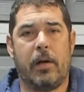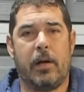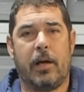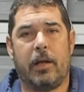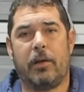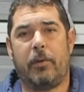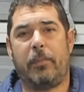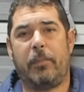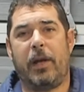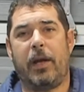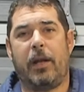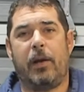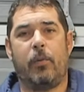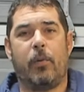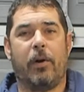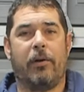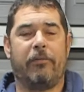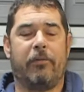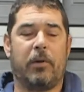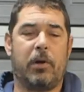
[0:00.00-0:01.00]
And it'll be
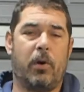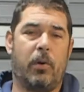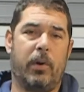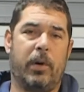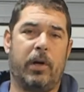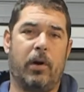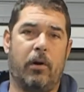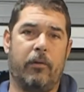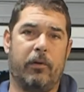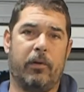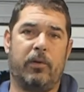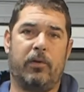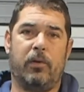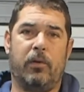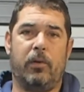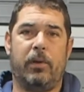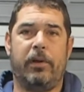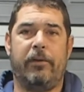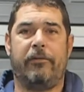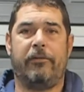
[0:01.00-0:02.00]
anywhere from going over to
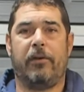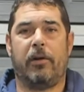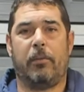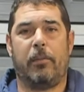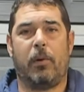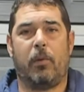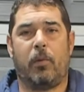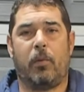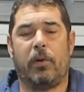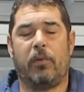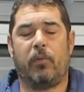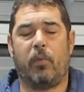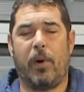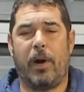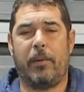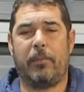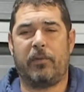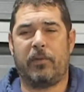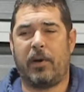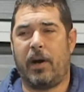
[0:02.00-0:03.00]
the Filament One's
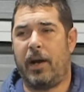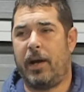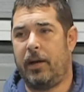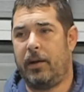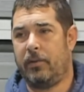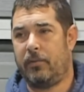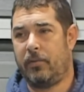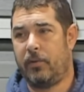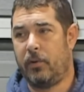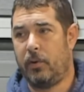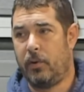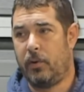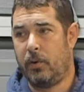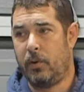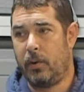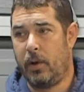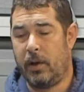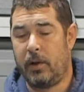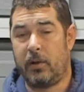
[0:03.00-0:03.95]
website to